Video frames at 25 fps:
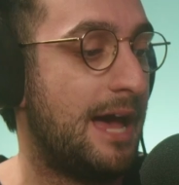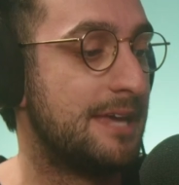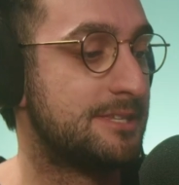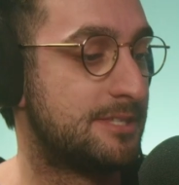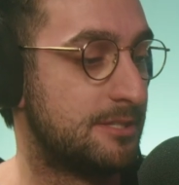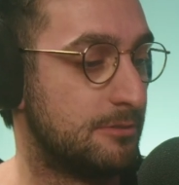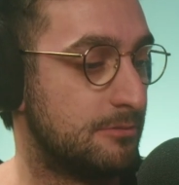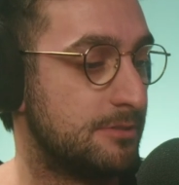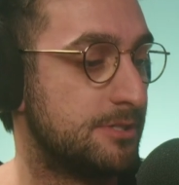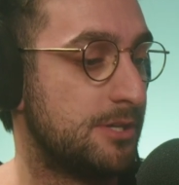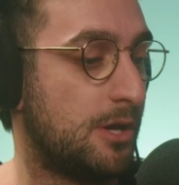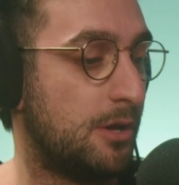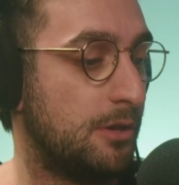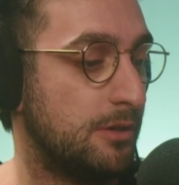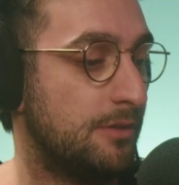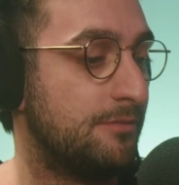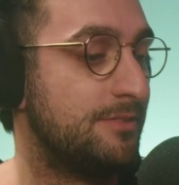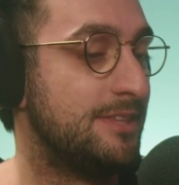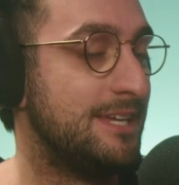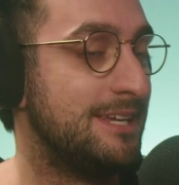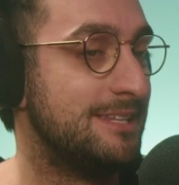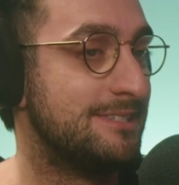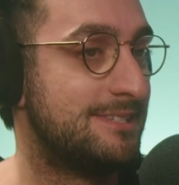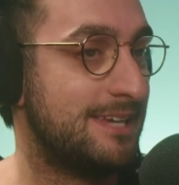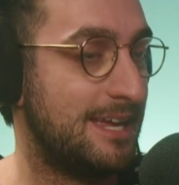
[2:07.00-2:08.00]
the result of
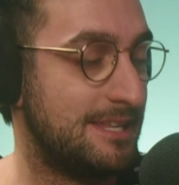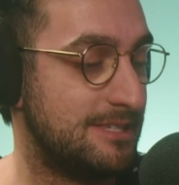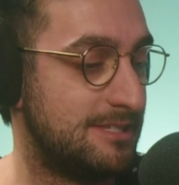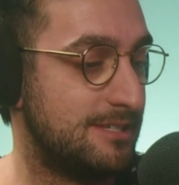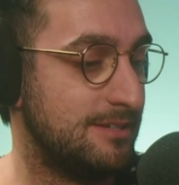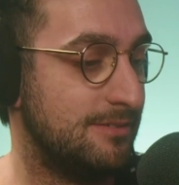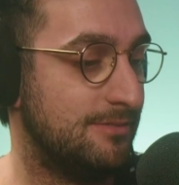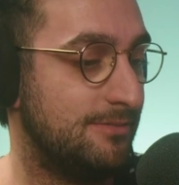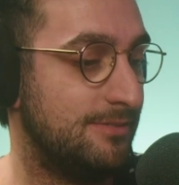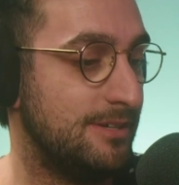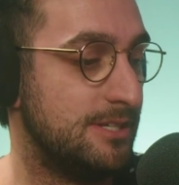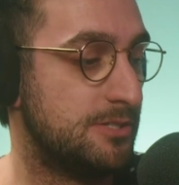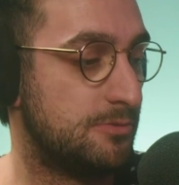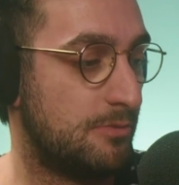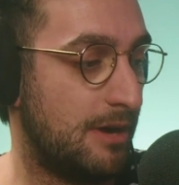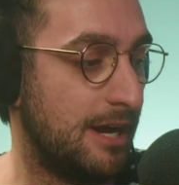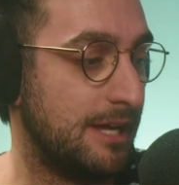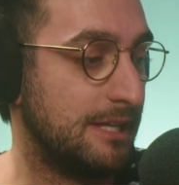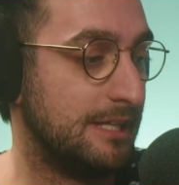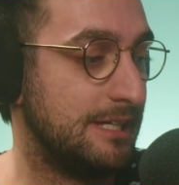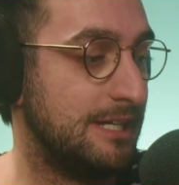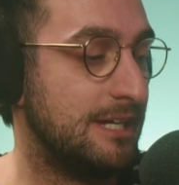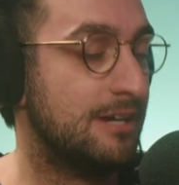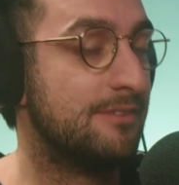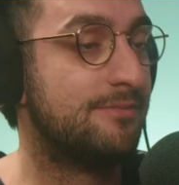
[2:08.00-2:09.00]
the intensive
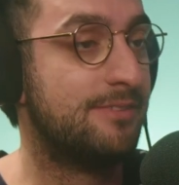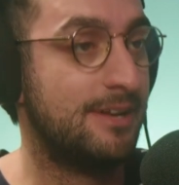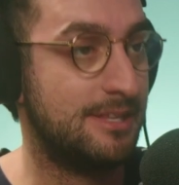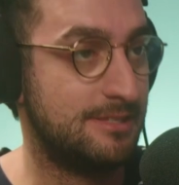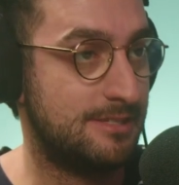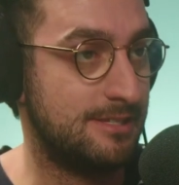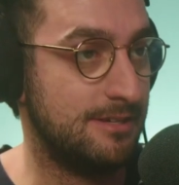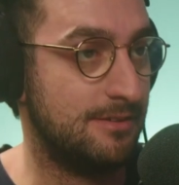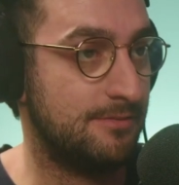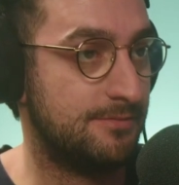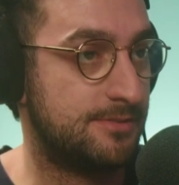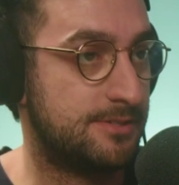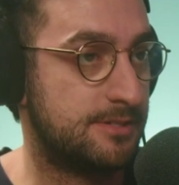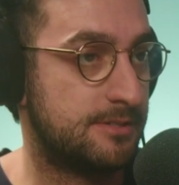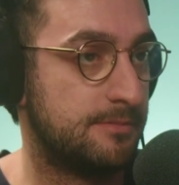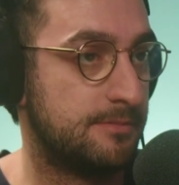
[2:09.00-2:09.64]
Israeli offensives.